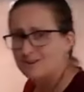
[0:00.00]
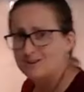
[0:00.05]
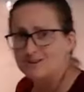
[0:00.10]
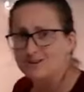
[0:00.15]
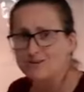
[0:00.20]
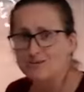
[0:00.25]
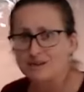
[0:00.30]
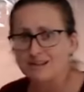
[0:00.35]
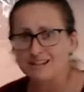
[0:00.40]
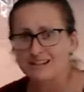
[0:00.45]

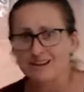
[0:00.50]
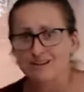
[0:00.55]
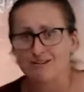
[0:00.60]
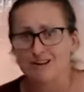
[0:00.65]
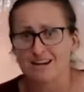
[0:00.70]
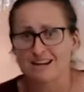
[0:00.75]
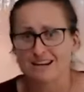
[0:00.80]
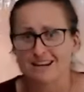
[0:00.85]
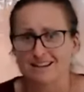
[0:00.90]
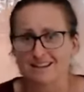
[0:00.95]
the real
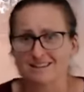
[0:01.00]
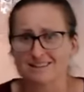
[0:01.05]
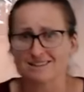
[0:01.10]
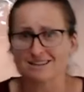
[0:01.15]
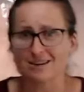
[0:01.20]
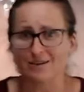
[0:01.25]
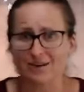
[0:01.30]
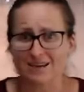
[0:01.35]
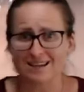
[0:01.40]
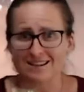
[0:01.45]
ingredients,
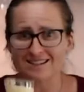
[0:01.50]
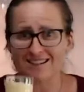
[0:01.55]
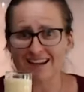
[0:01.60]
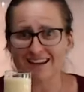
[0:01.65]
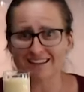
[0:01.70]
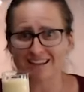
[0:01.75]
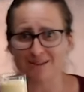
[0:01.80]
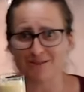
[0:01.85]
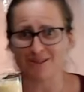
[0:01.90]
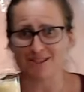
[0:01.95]
knowing
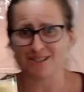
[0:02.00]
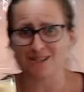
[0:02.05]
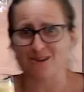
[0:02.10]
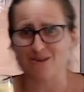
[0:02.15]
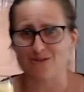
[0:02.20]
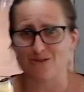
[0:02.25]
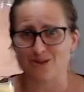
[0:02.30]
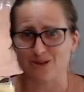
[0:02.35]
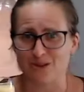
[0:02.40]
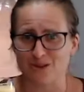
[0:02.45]
exactly what's in your
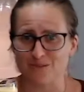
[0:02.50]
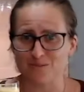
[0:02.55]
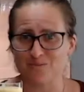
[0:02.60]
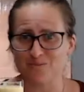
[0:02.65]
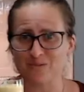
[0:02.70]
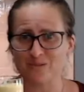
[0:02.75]
food.